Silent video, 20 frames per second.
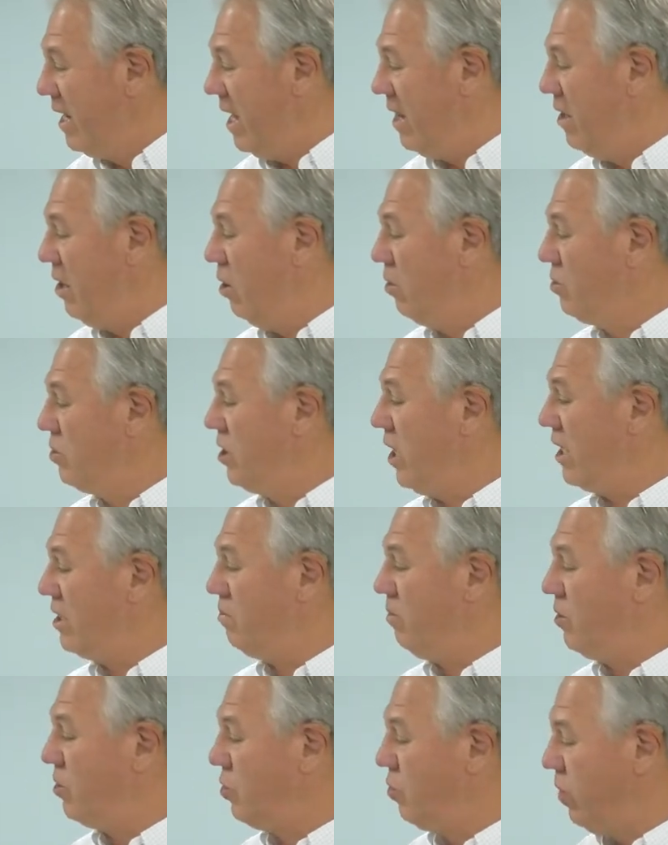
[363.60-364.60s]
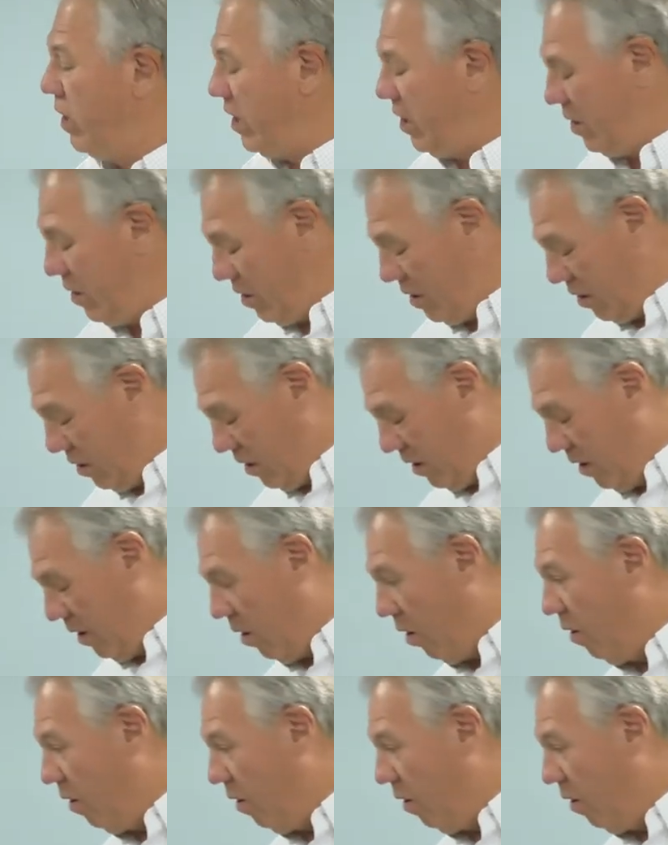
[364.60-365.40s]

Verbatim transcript: Okay, the Old Testament was written uh,